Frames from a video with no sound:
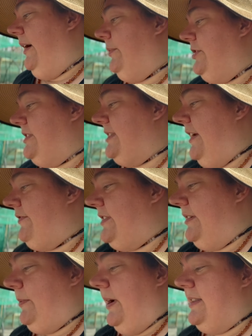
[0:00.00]
we just have
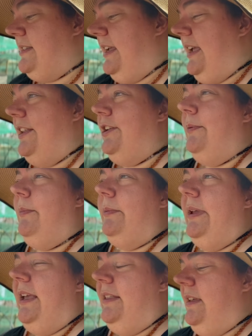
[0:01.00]
to wait and see. And you can
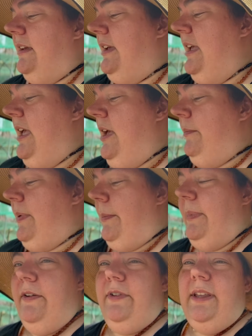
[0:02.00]
probably hear the
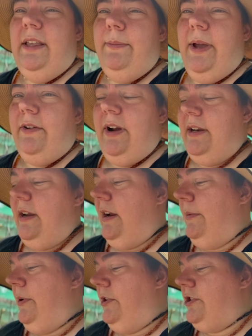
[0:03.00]
pump and everything in the background, and
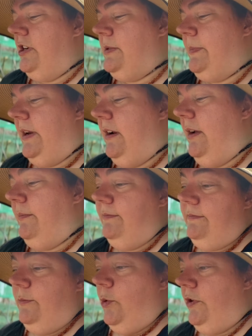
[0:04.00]
I apologise, but I'm
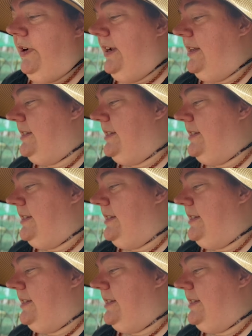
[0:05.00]
watering, as I